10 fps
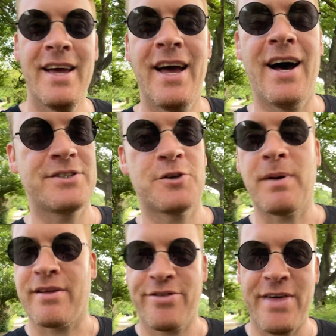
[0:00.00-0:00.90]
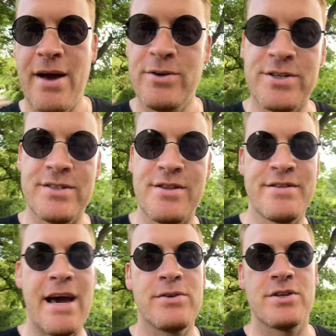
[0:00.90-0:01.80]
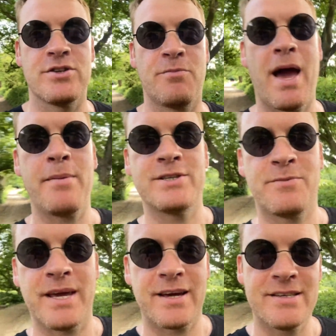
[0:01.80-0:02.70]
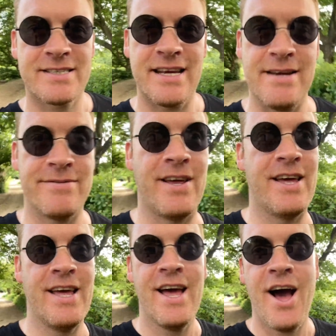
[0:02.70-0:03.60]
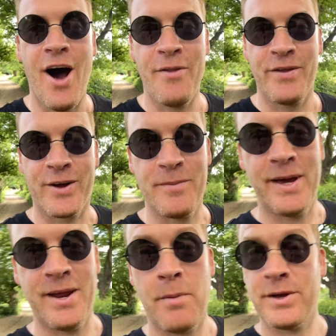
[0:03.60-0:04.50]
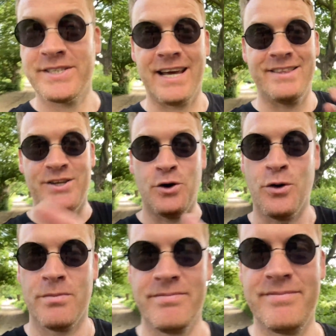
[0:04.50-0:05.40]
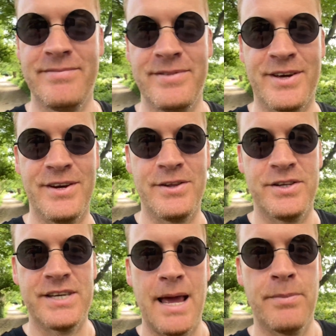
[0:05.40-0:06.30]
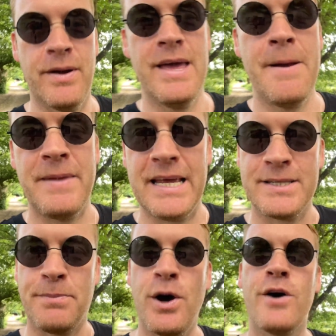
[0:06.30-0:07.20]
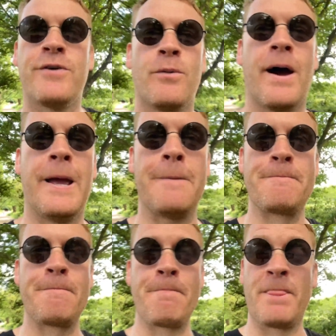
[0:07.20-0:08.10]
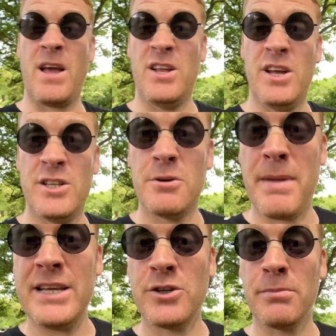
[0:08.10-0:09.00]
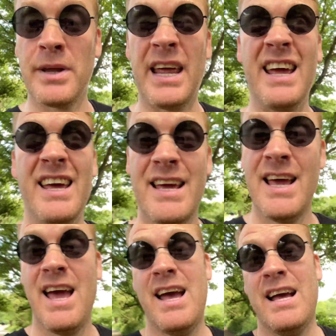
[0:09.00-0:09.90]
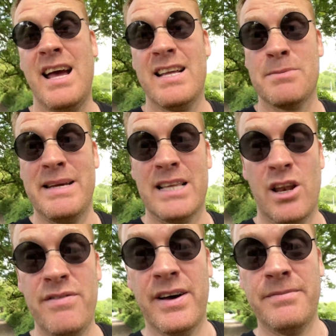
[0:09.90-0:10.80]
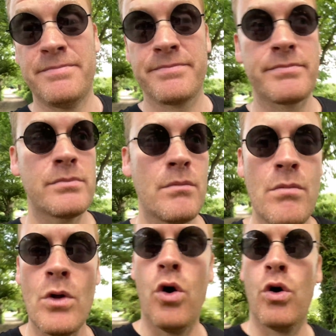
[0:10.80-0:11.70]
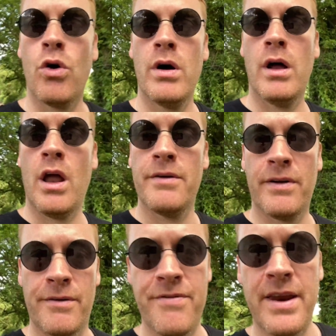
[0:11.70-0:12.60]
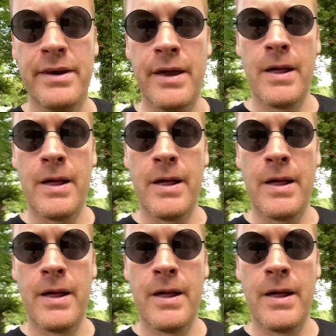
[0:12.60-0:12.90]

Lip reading: I suspect thousands and thousands of babies have been conceived on the Camino. I'm not saying that you're going to do the same, but it's a perfect way to meet somebody, to meet a lover or a lifelong friend.